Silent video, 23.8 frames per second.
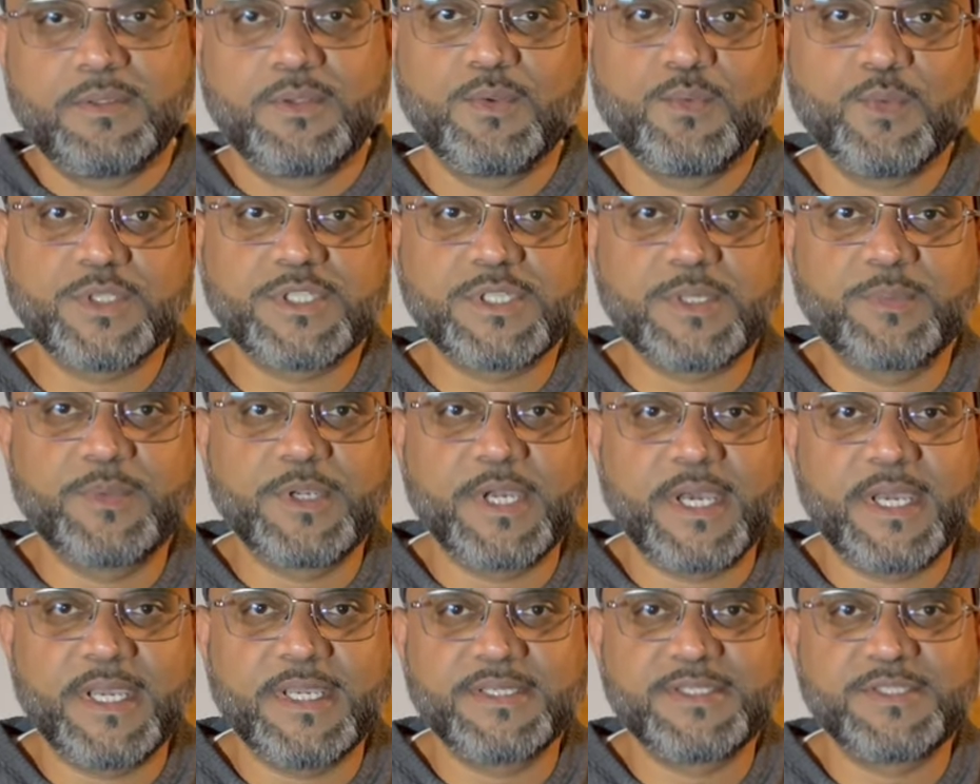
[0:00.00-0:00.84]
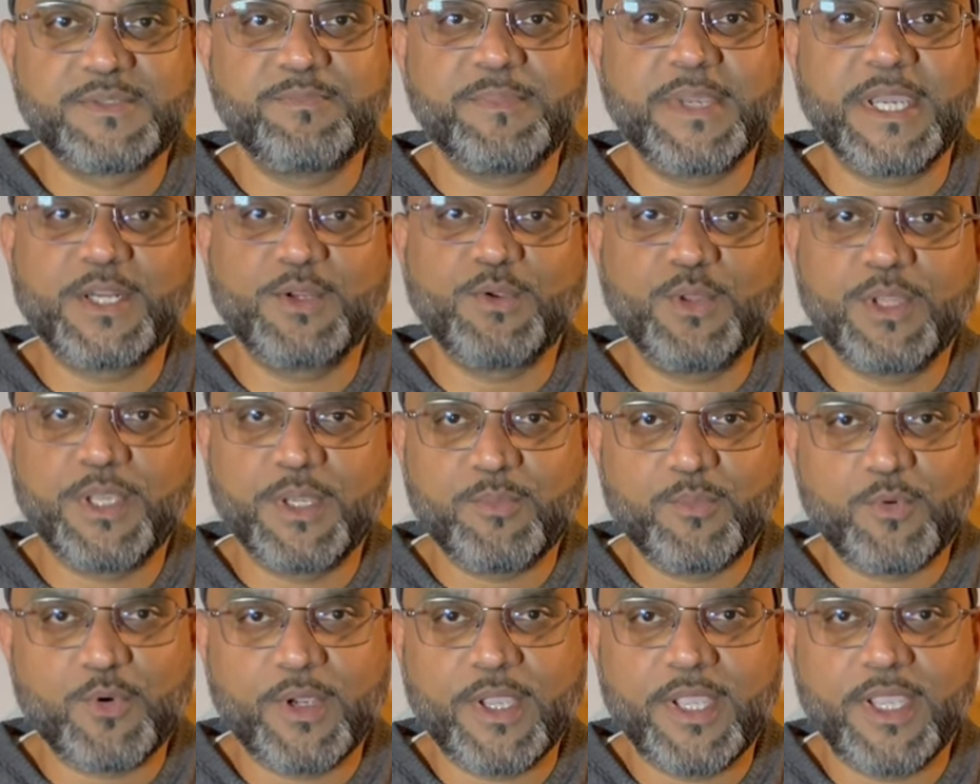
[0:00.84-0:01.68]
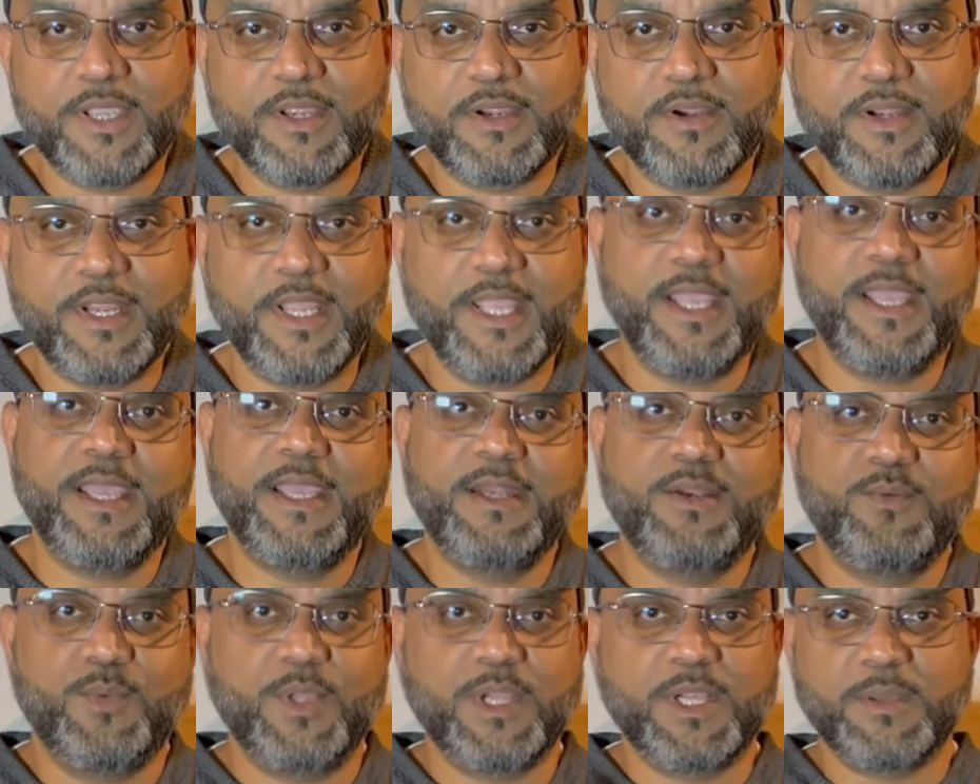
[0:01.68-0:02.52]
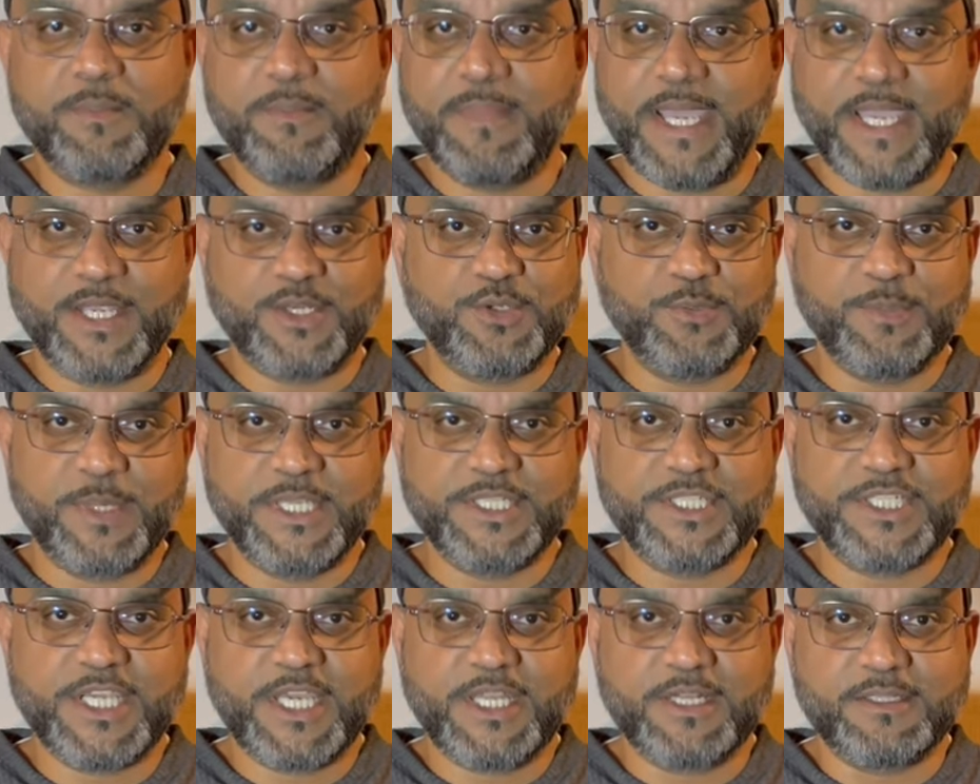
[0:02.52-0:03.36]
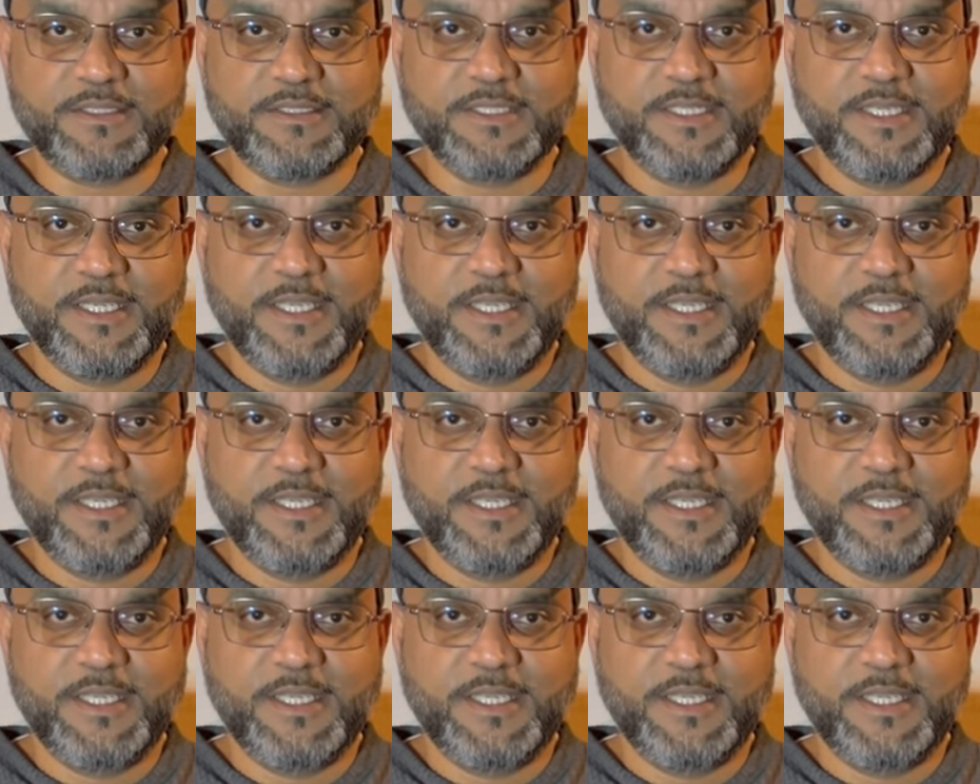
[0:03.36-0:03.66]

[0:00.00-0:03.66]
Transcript: What's up guys, Magnolia Mo here and welcome back to my channel.